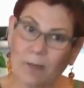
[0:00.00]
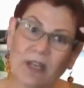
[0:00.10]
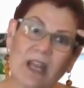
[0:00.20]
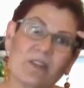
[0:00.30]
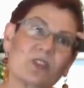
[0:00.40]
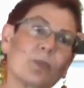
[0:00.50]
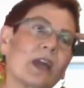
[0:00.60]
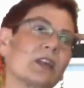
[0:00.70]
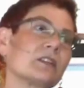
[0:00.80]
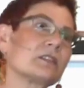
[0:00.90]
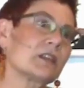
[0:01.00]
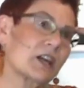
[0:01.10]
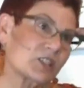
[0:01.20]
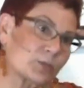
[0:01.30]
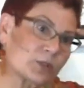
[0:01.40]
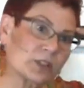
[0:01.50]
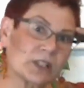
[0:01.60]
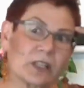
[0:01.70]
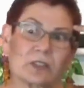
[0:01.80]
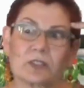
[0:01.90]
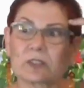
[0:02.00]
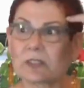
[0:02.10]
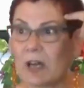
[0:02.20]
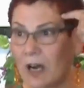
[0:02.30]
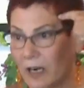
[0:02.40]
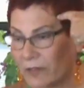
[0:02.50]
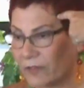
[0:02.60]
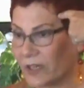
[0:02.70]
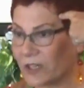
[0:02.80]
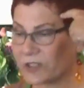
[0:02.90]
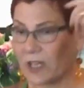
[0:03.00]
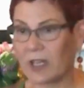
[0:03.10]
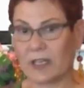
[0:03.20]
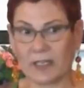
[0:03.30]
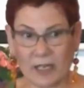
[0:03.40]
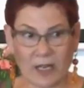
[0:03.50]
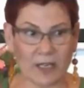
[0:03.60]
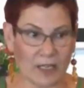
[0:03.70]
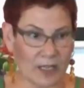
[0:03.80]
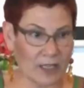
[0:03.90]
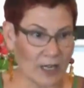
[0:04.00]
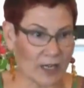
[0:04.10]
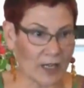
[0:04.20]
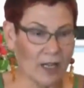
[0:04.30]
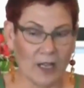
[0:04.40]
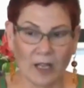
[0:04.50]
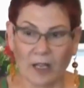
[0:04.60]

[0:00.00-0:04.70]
I'm going to have to pay a deductible to get this car fixed, yada, yada, yada.